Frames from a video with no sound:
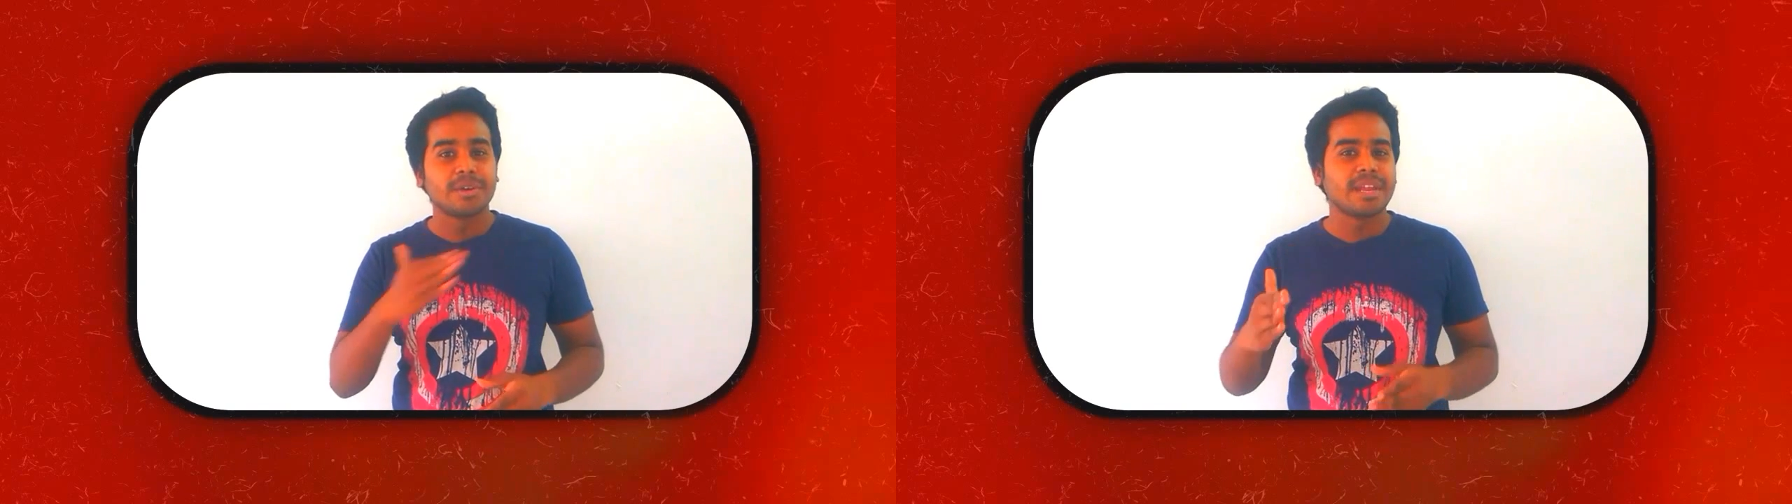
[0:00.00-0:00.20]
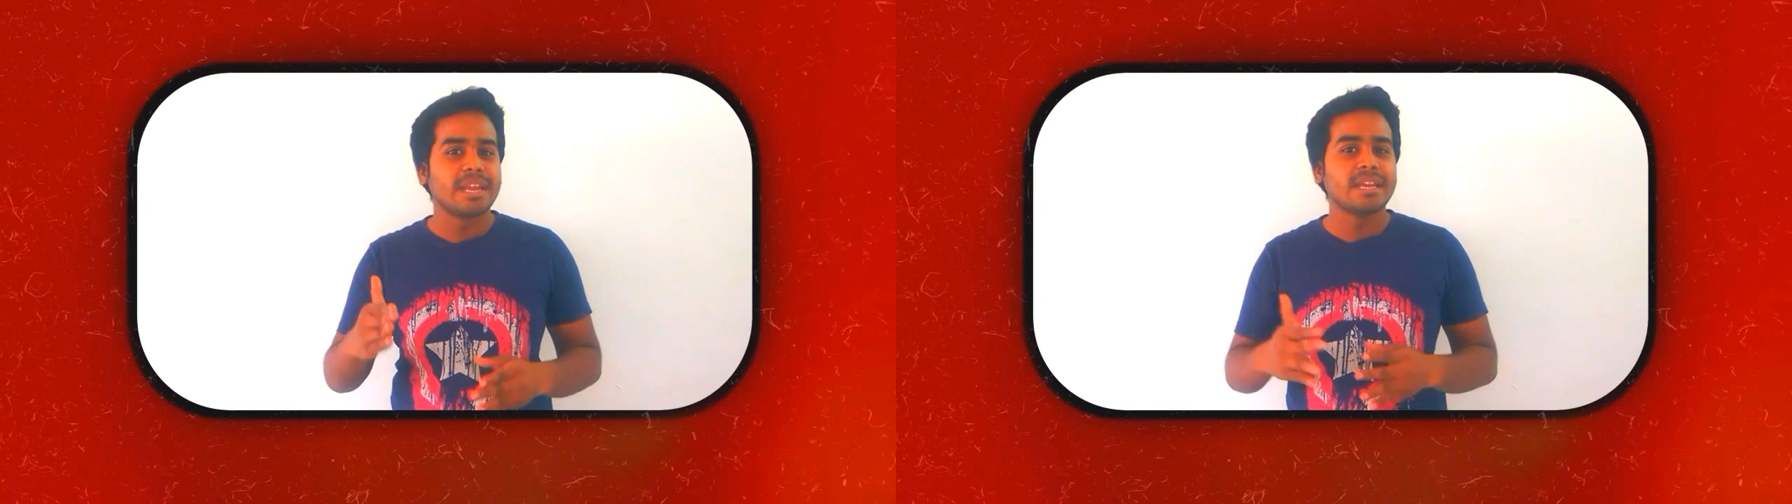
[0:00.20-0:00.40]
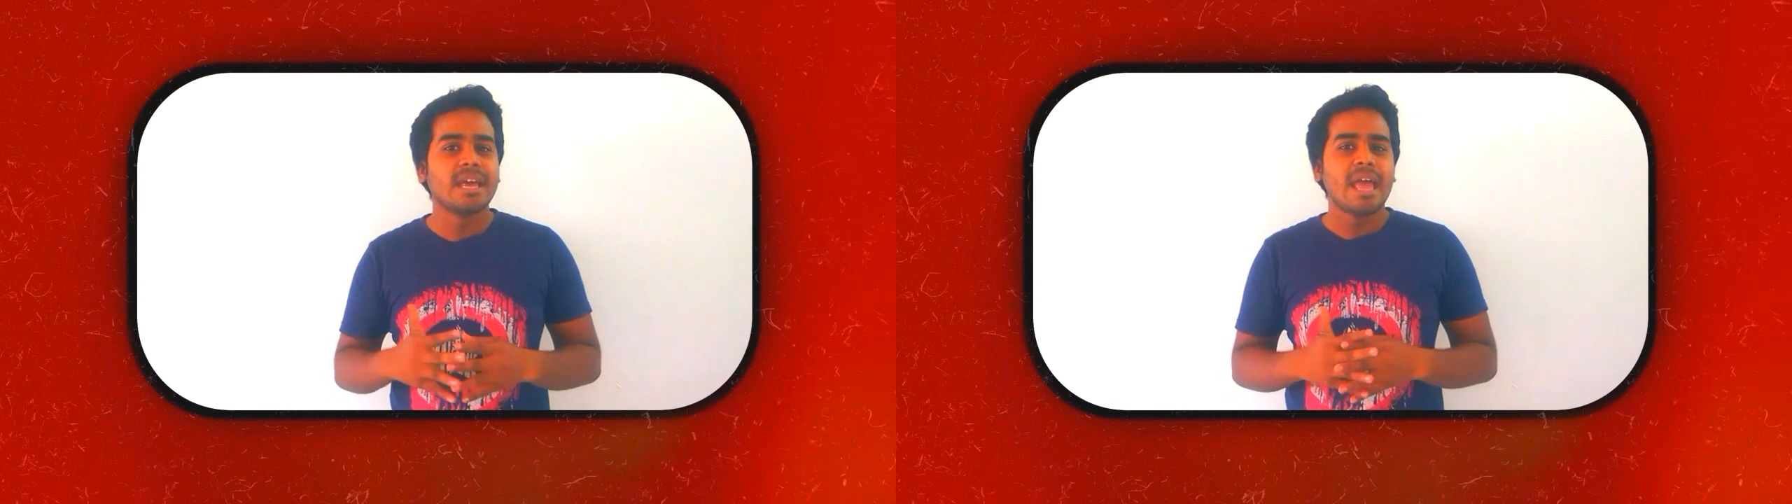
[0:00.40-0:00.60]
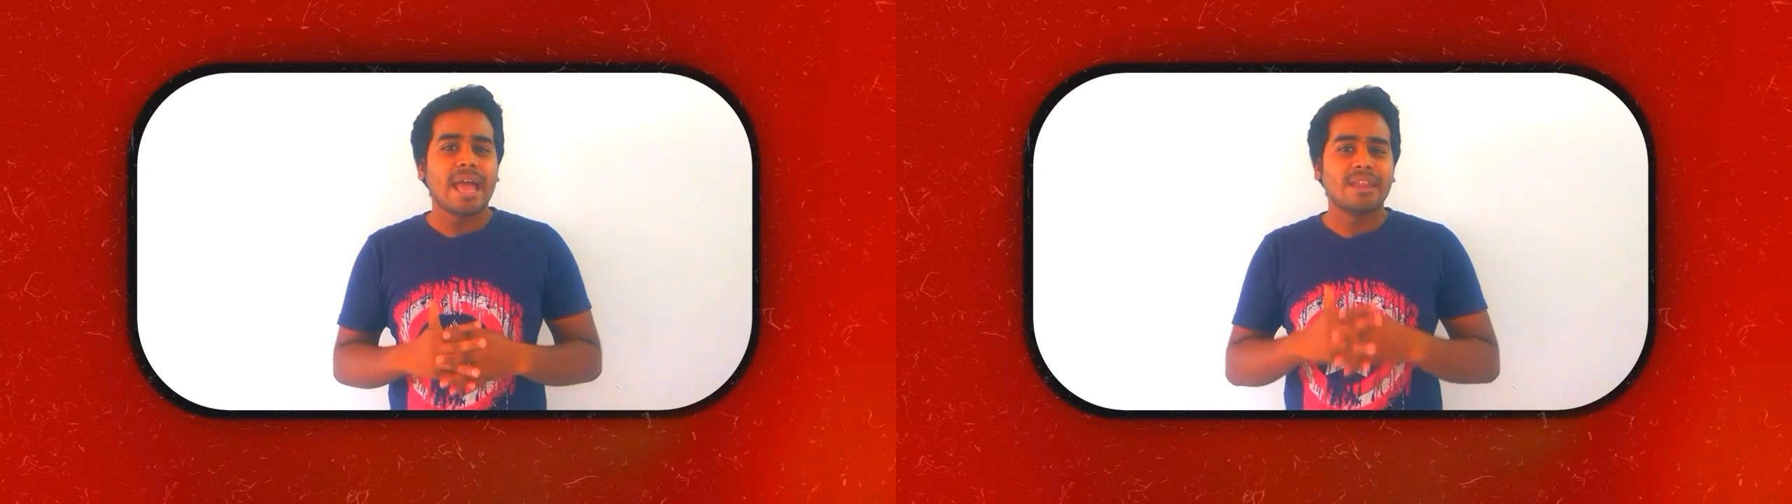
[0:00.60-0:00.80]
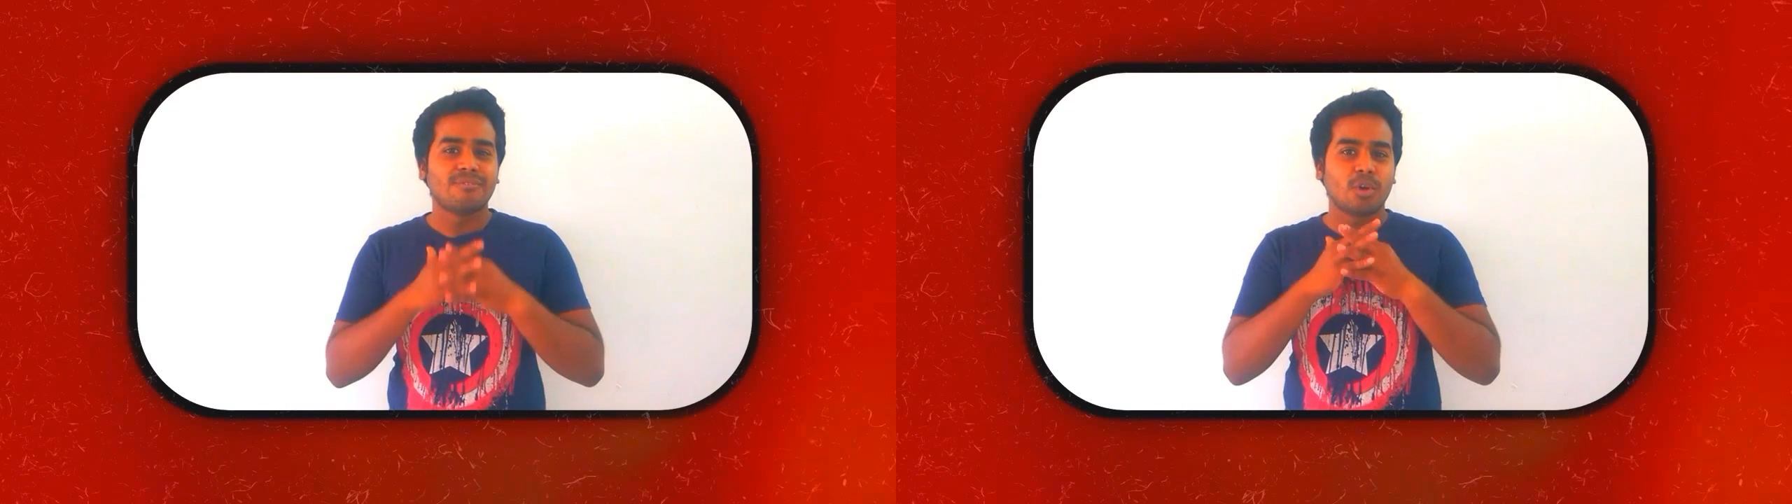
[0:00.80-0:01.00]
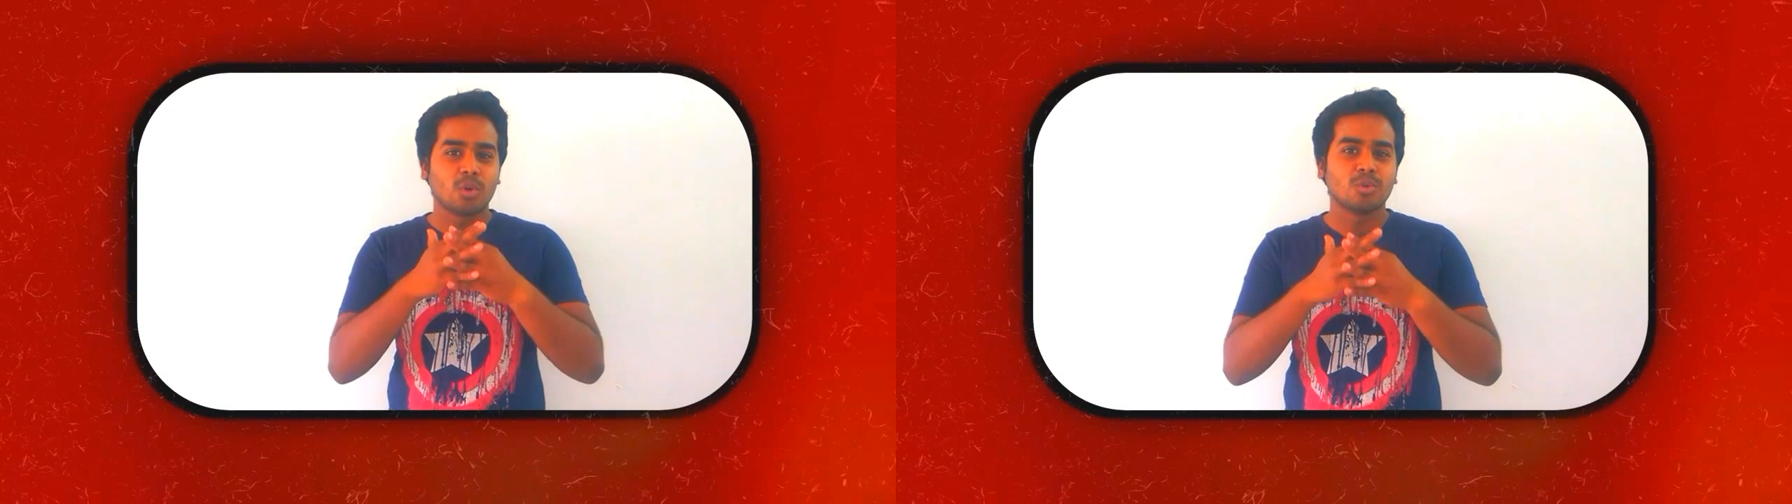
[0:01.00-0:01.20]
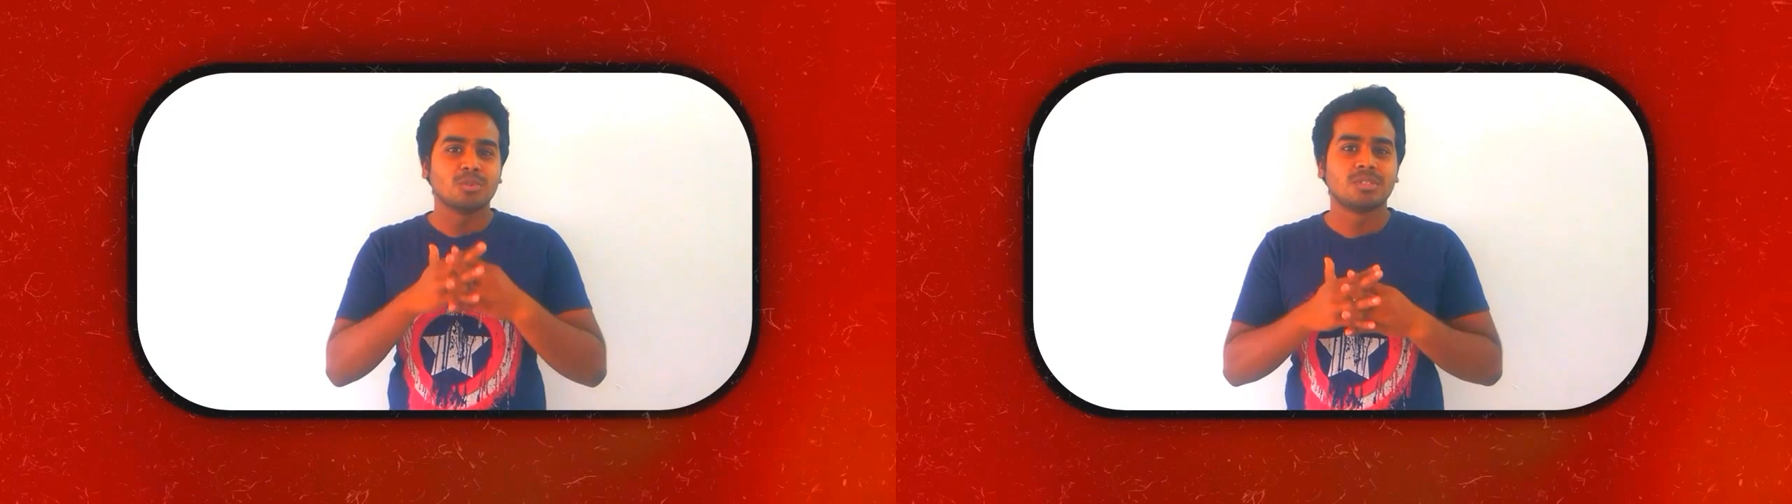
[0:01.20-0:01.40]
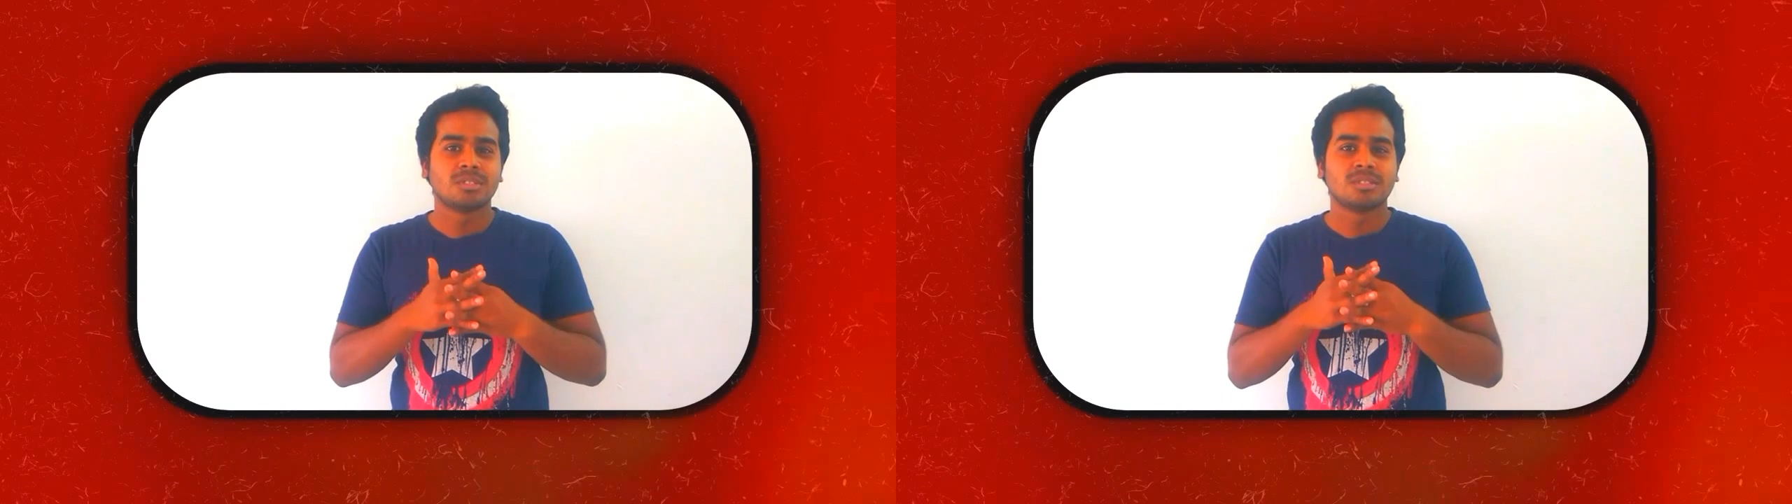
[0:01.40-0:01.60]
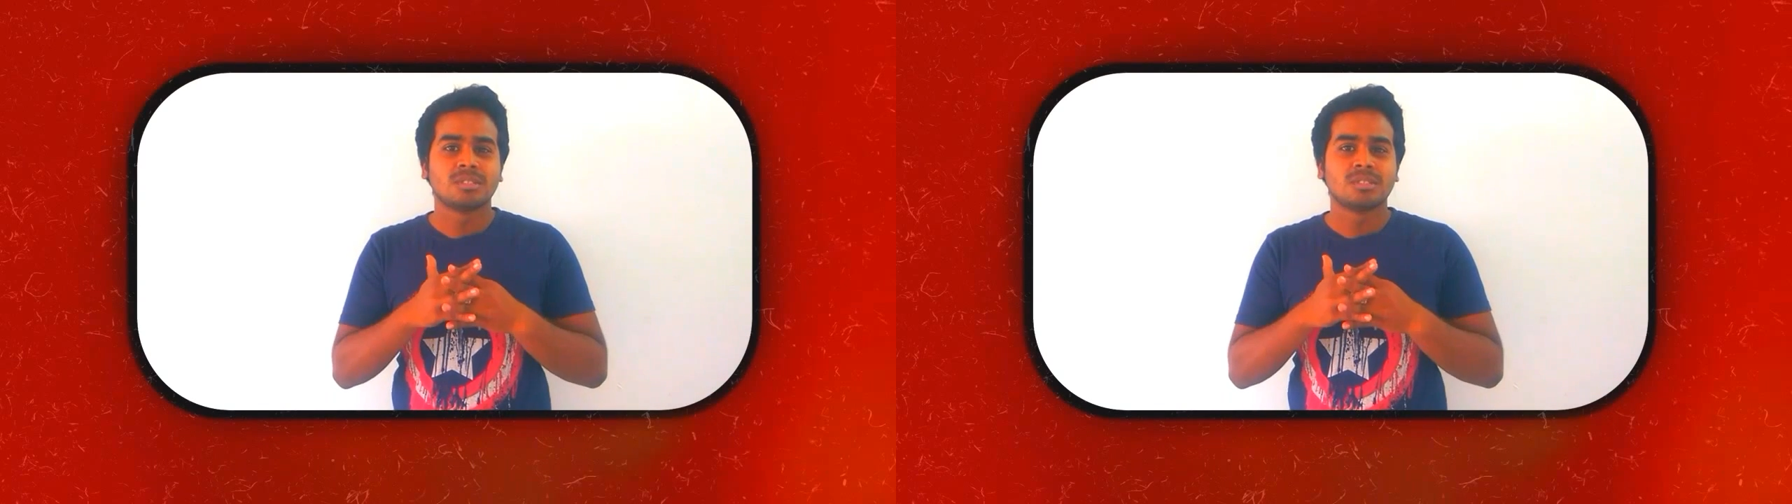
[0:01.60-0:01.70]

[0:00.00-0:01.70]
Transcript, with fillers: great, and follows